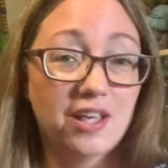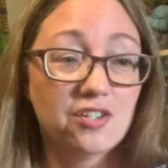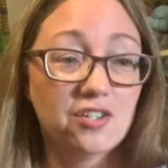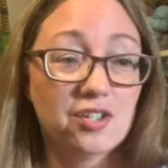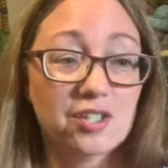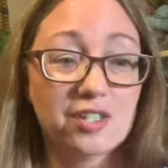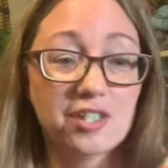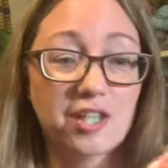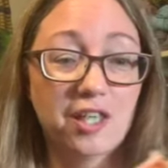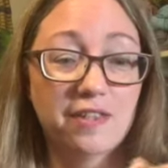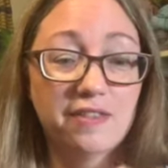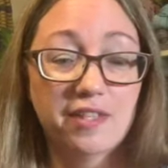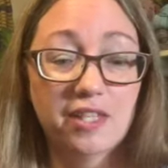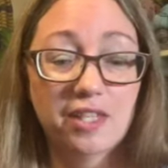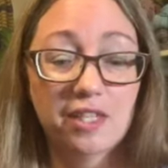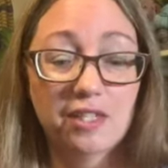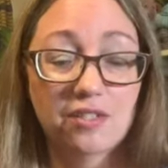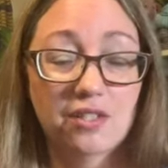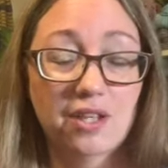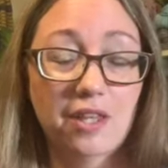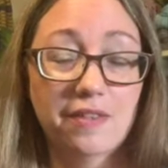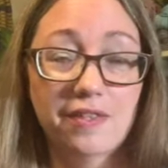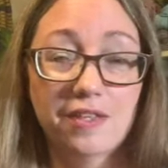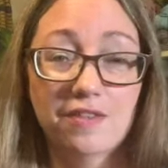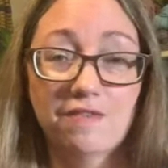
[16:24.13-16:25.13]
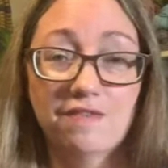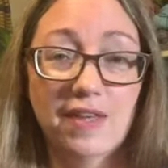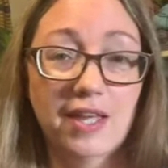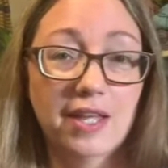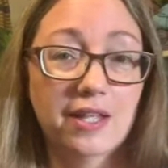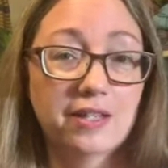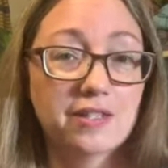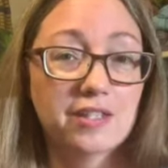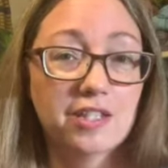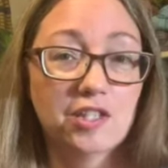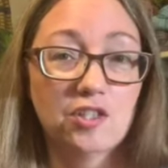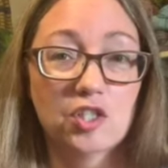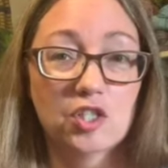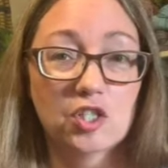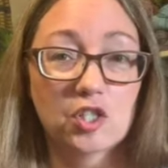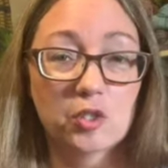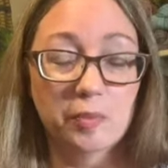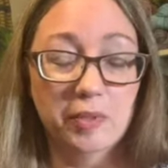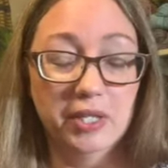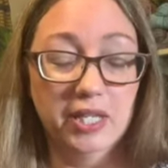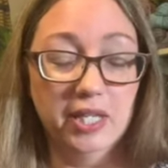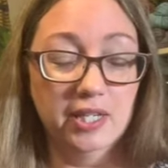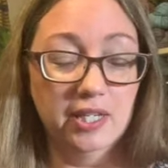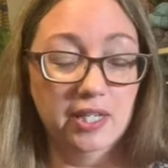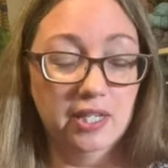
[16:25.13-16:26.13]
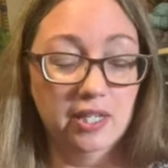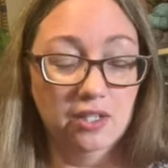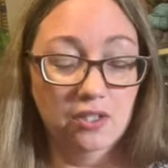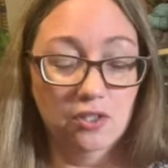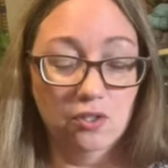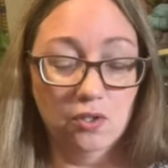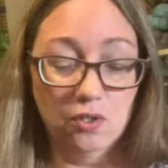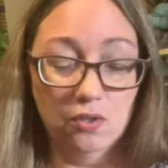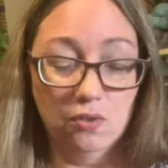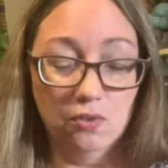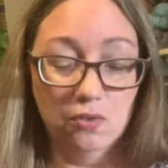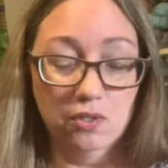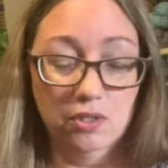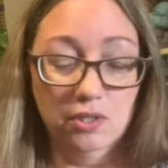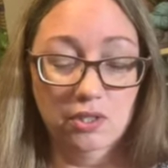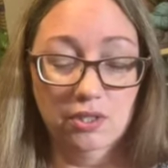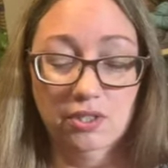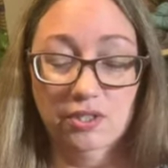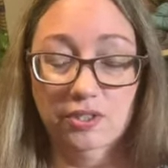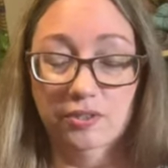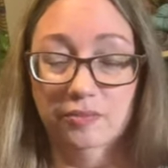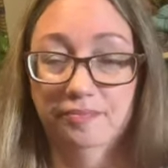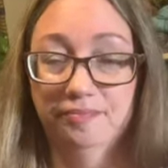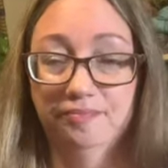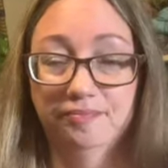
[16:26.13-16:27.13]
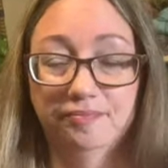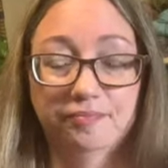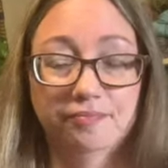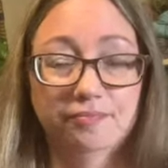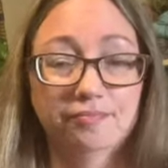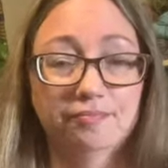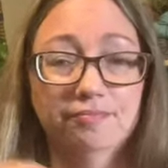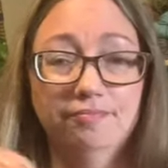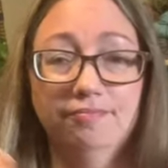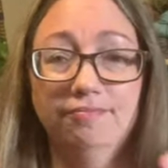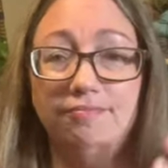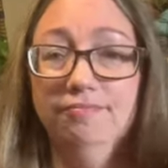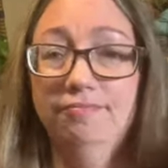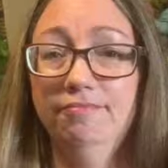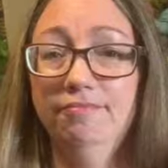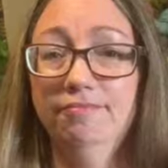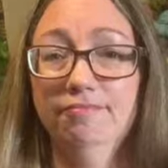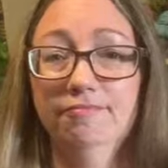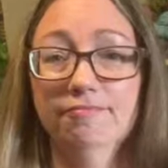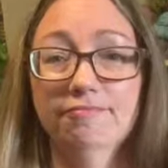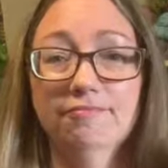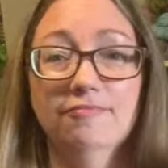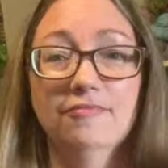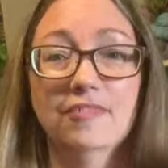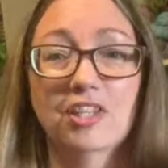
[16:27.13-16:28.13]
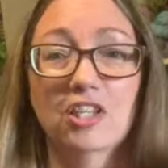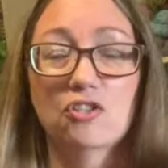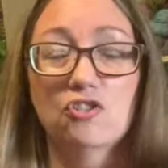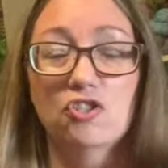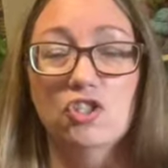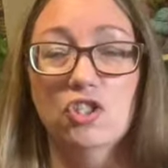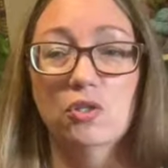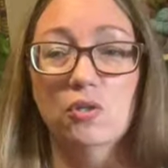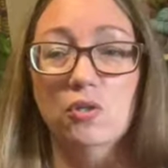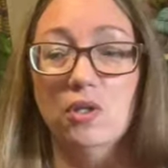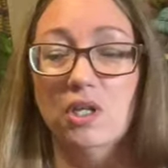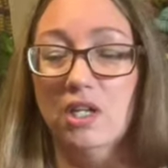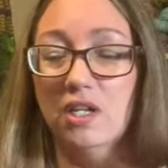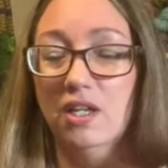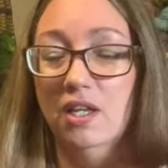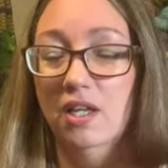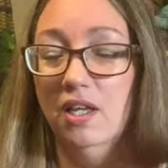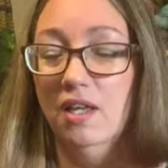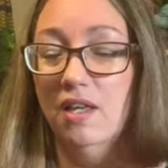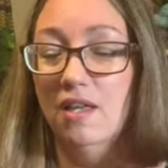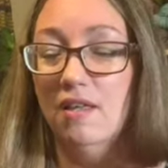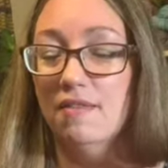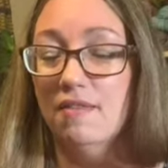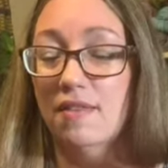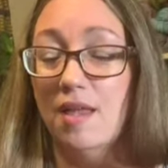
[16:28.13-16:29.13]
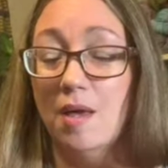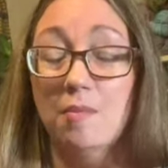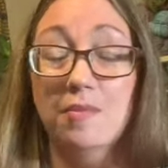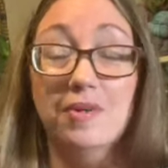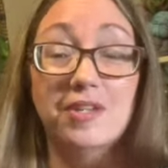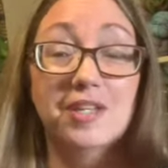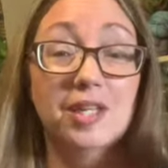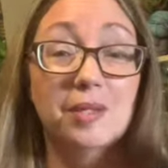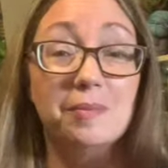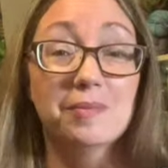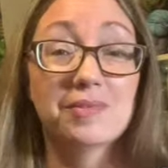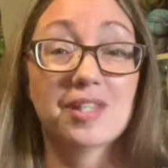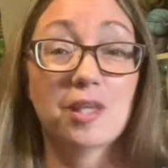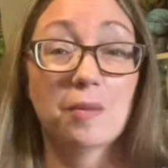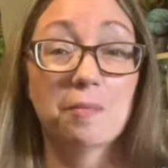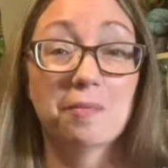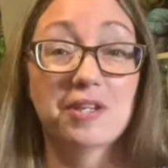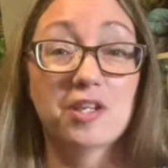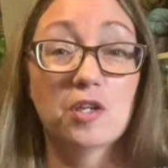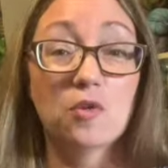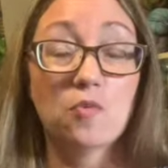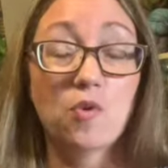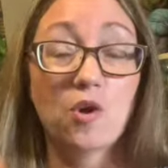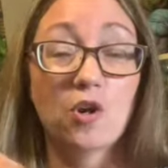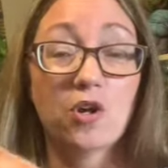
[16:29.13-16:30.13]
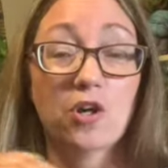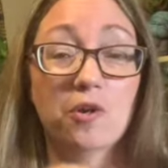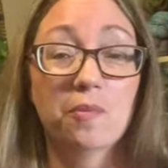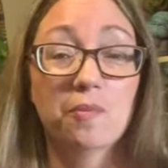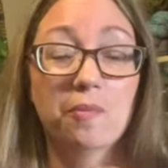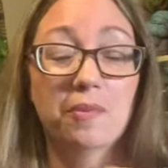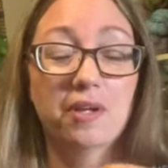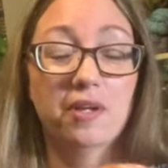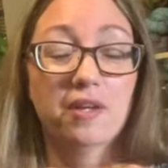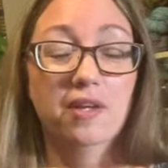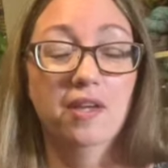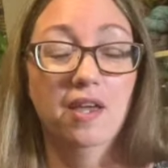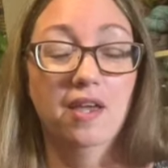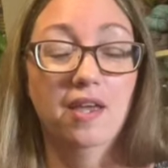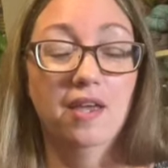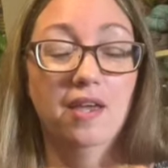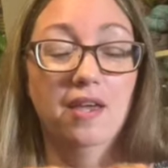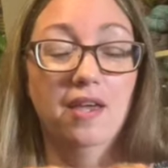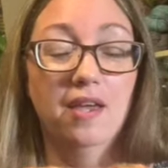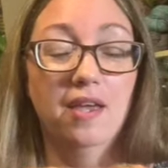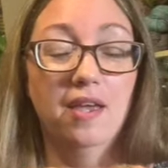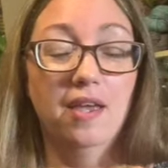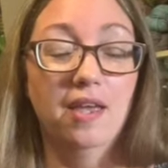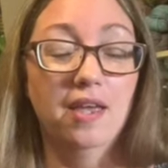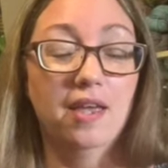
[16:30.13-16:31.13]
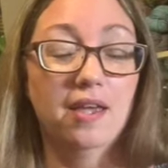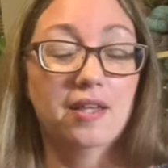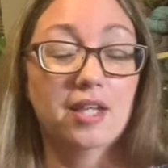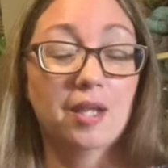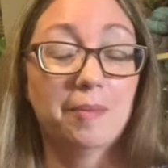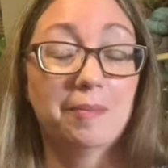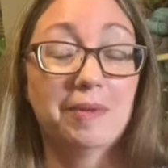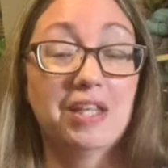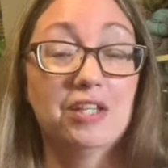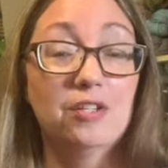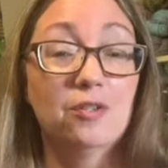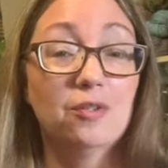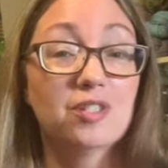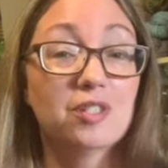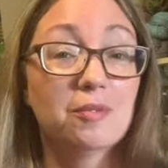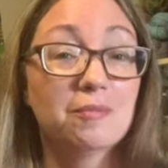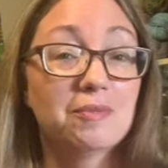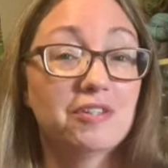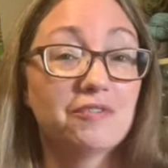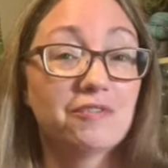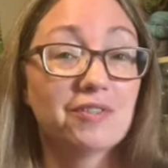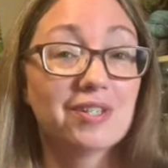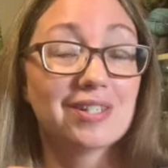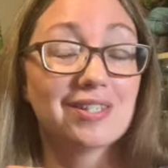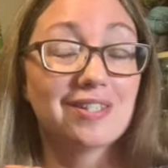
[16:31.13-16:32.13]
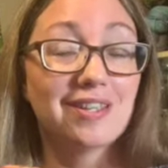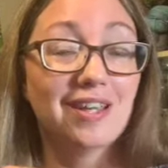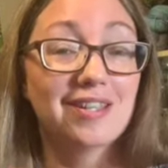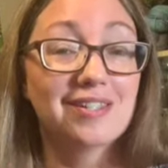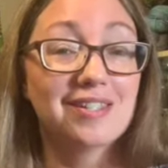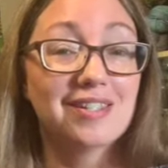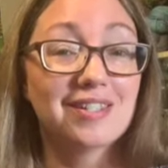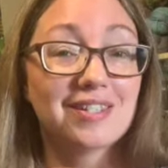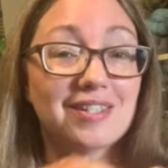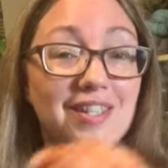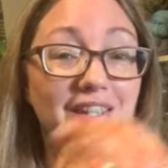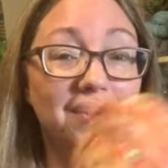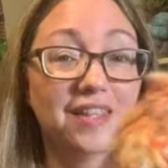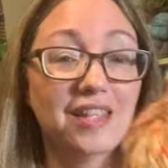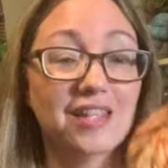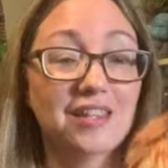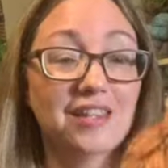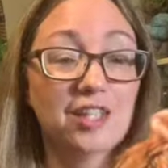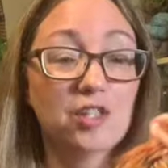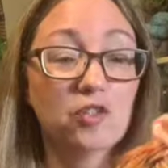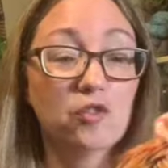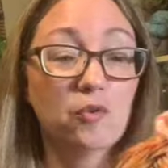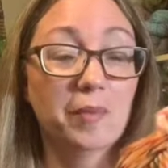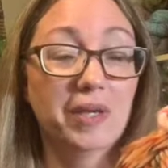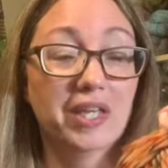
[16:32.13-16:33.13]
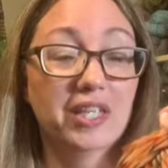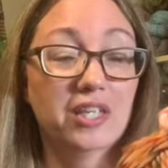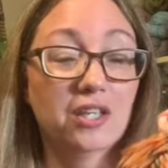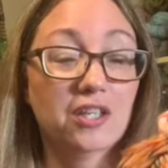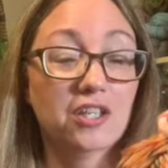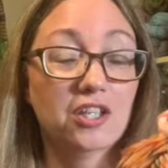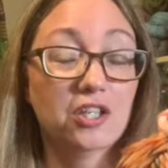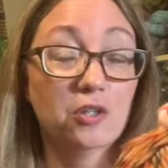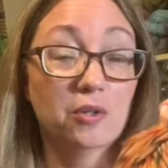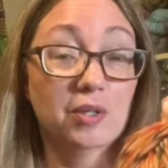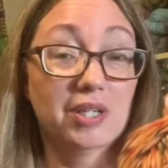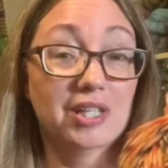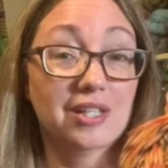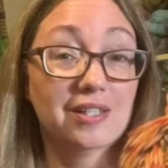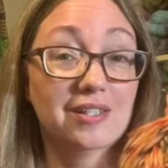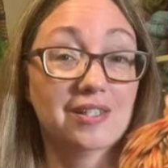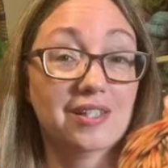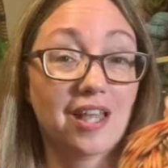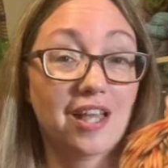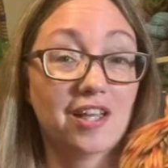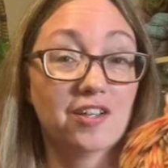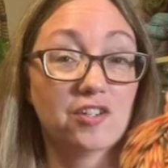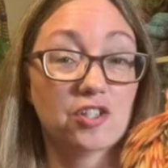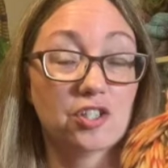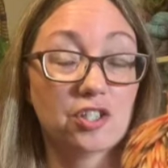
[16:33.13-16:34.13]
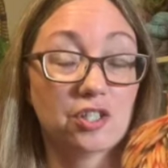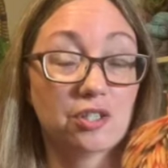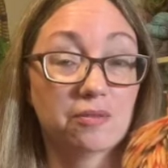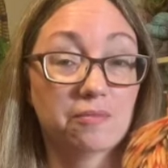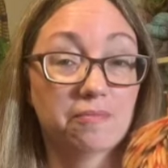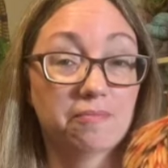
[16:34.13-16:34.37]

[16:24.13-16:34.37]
Just nothing fancy, just a plain good old toque that will keep somebody warm. And I may do some different sizes. I think this would make a cute kid's hat too.